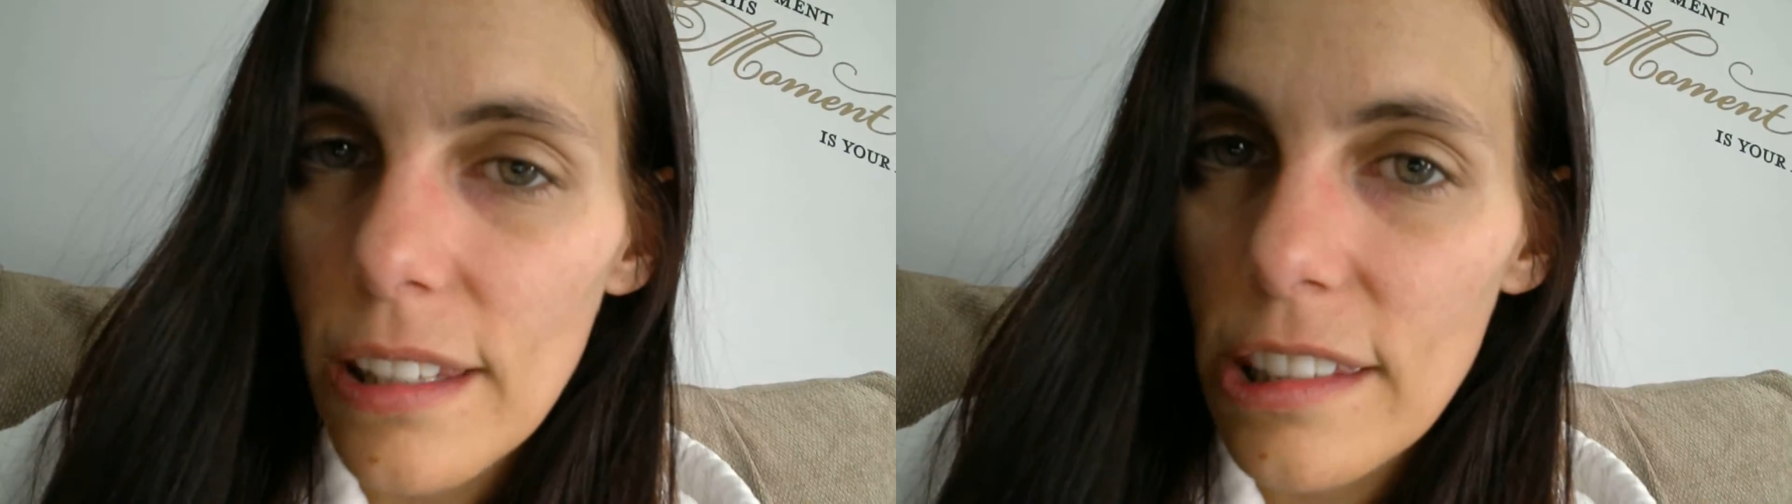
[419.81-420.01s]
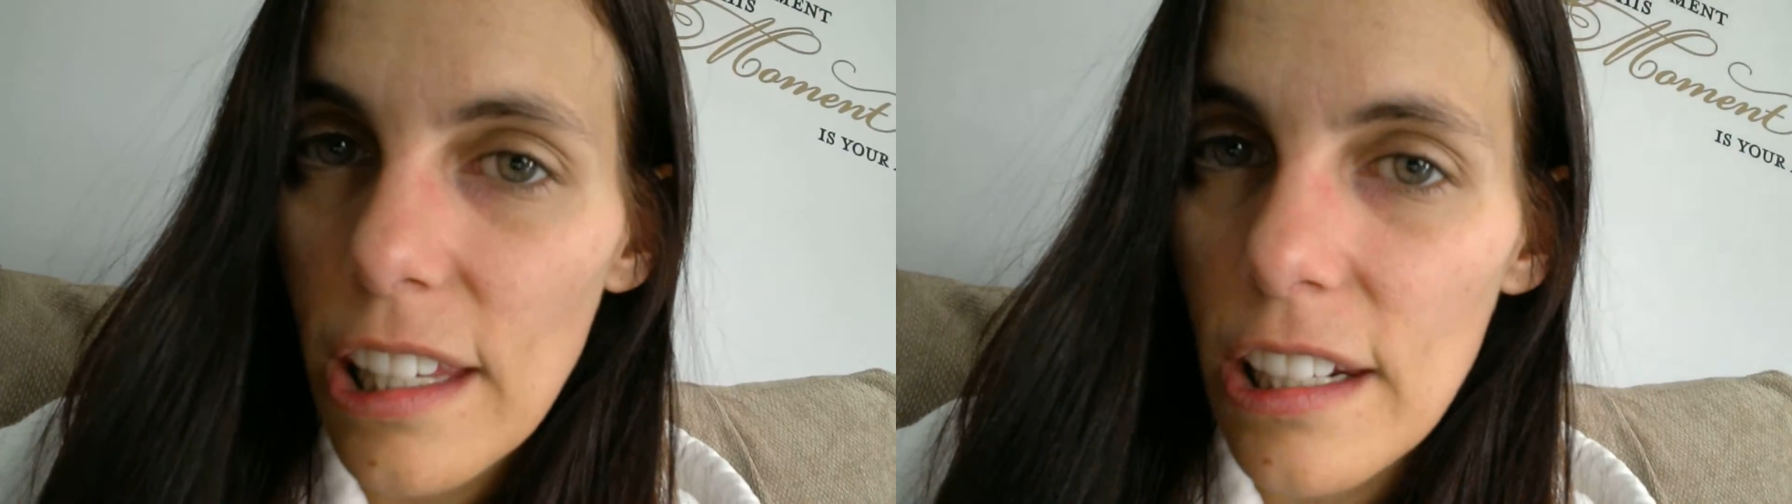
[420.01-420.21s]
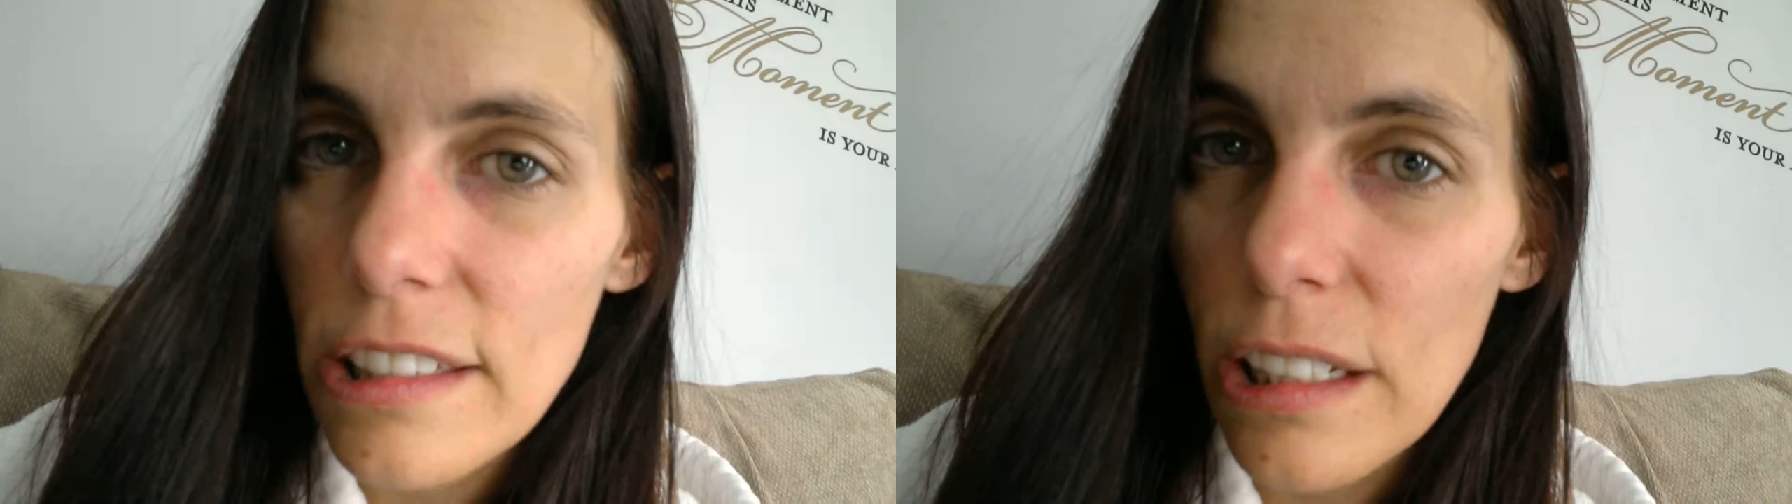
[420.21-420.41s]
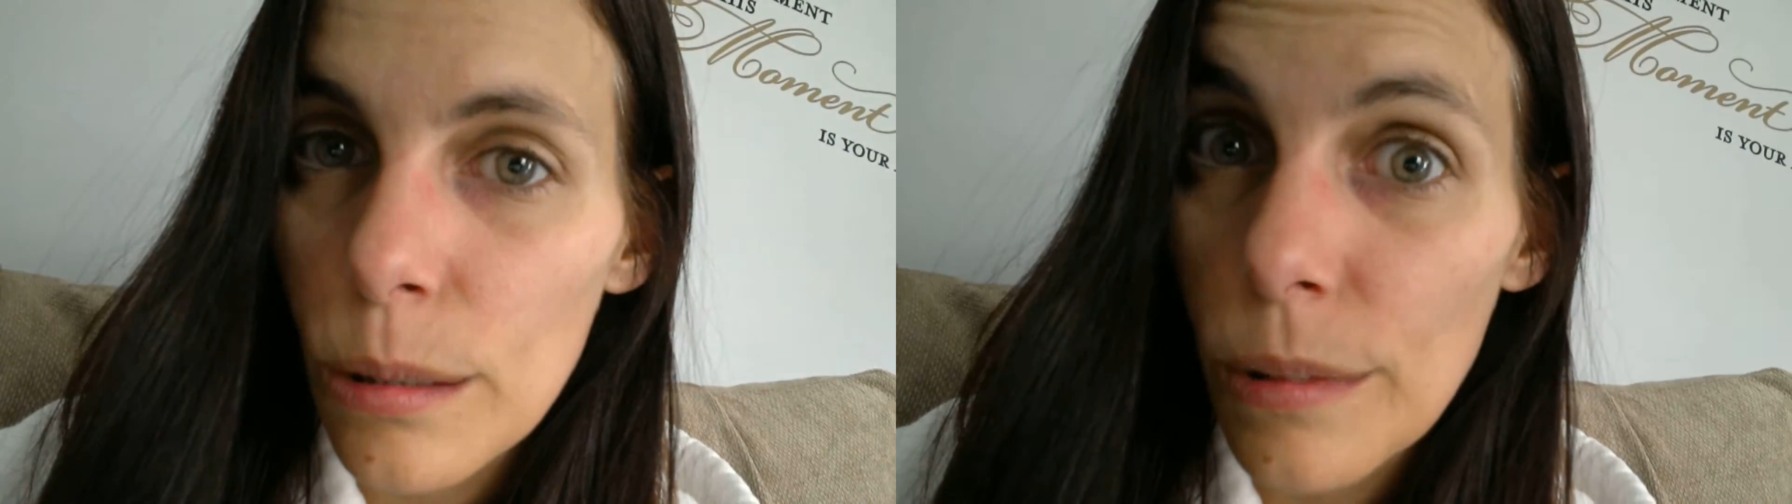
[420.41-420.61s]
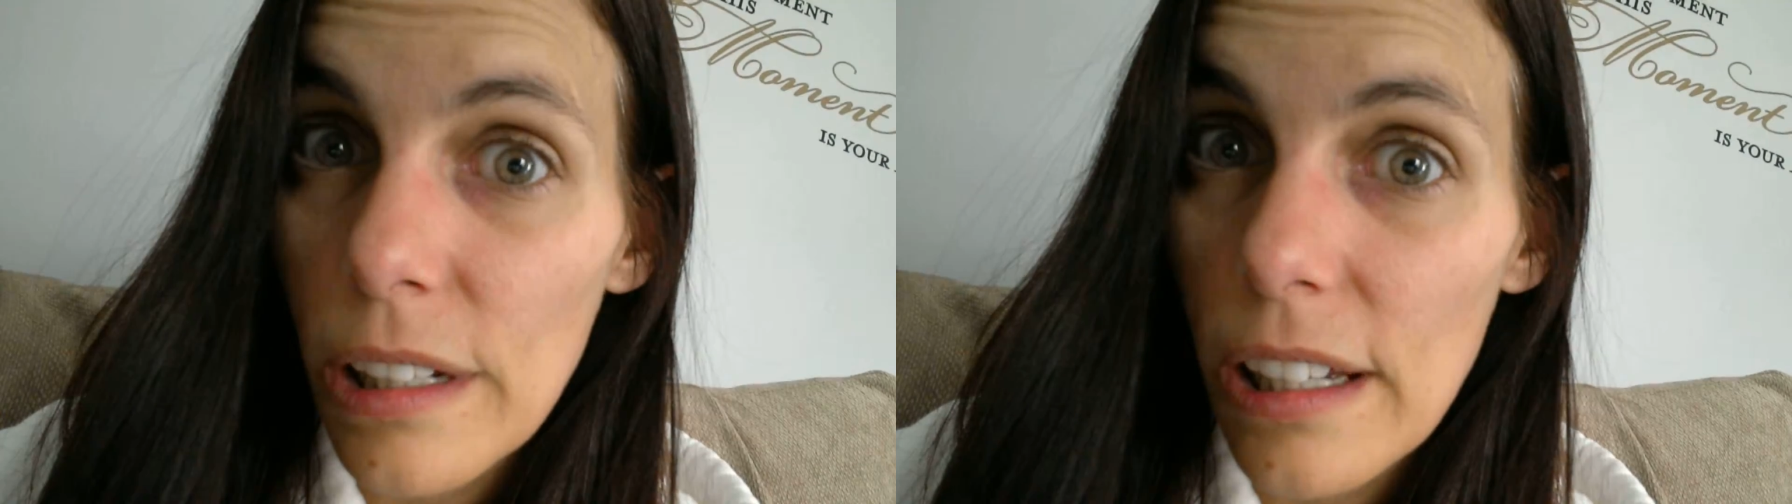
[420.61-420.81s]
skin is under
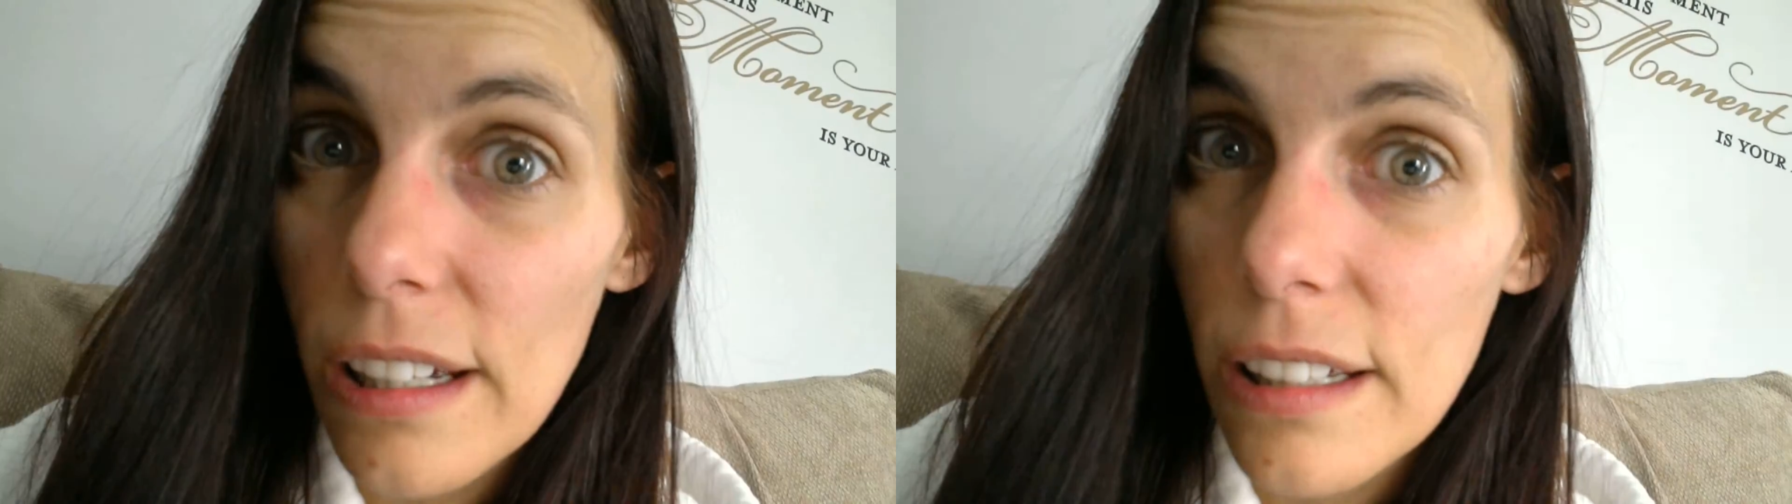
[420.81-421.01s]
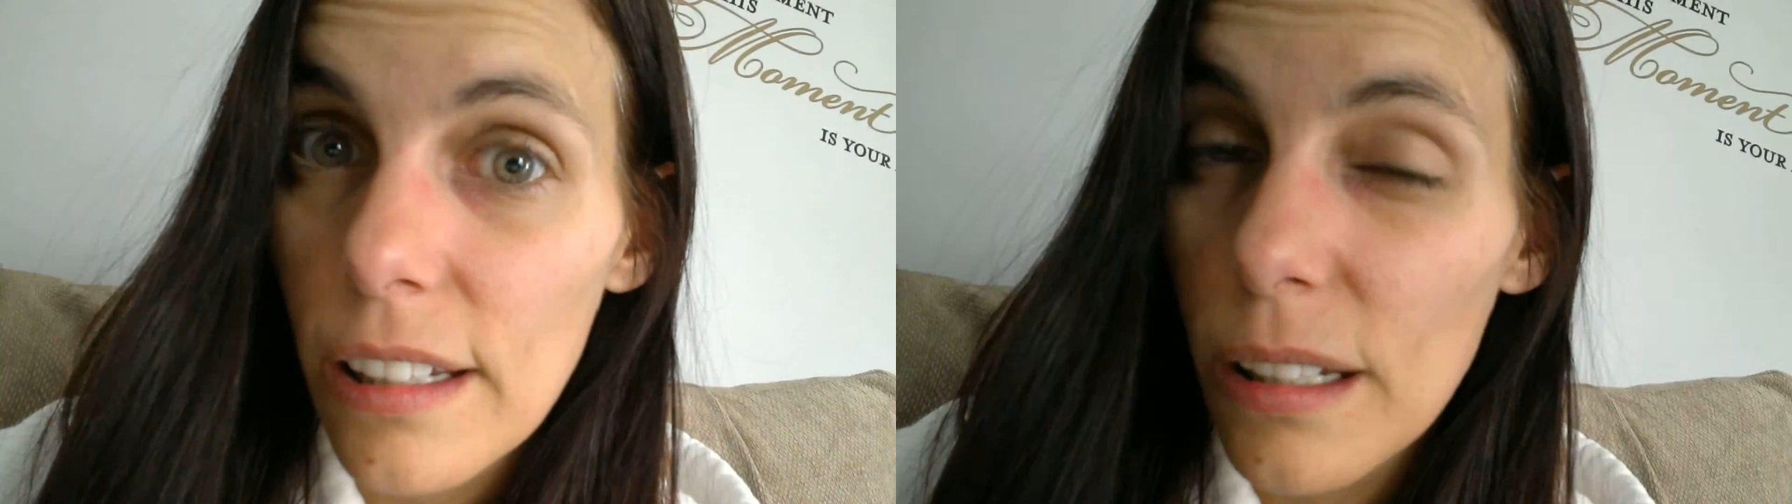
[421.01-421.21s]
my eye.